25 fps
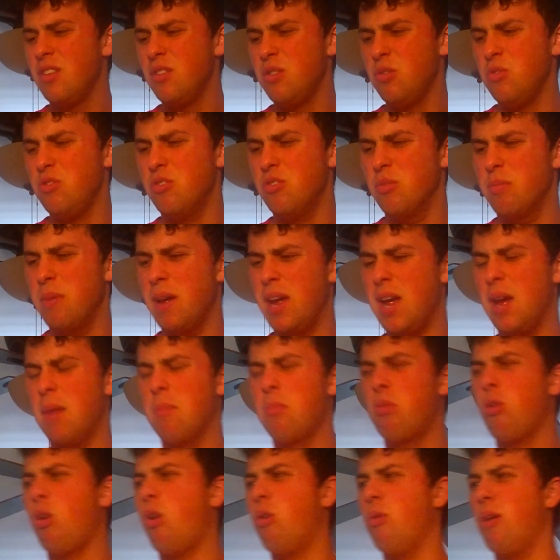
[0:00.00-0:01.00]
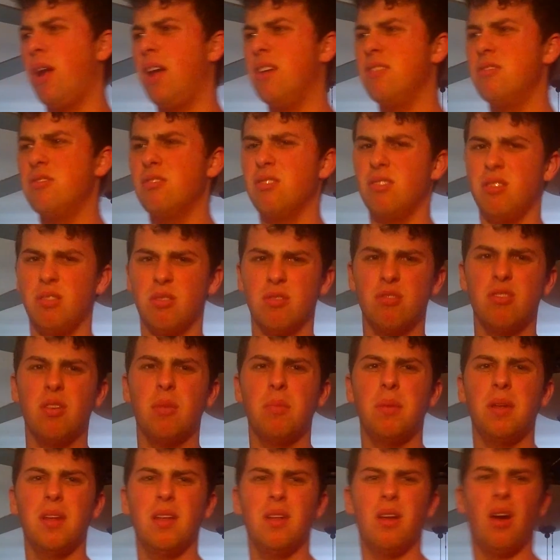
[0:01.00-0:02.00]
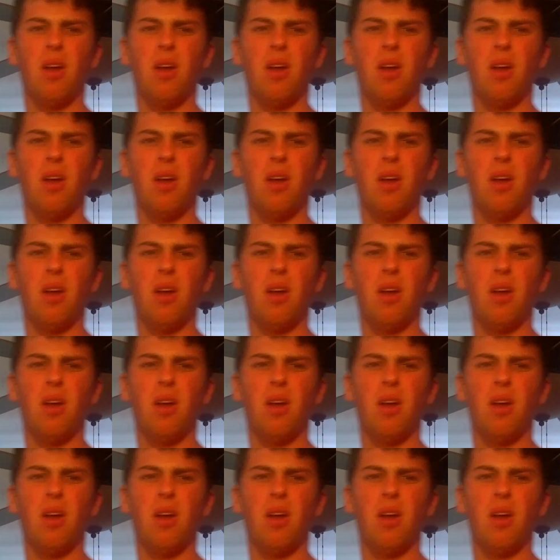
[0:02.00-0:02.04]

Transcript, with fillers: New Japan Pro Wrestling or some